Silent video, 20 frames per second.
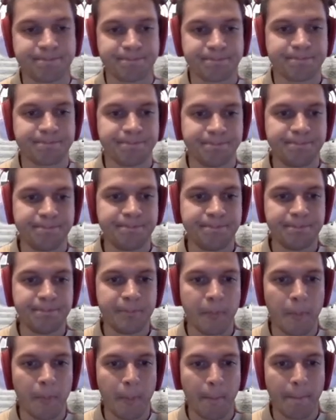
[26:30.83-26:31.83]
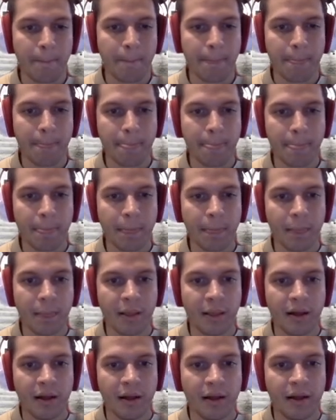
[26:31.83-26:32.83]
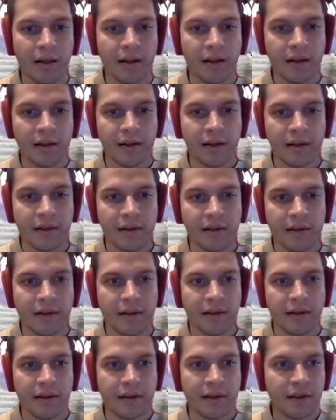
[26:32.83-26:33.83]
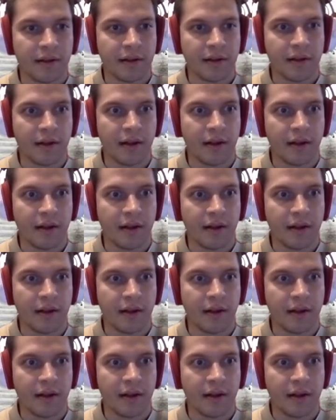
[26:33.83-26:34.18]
Nobody speaks.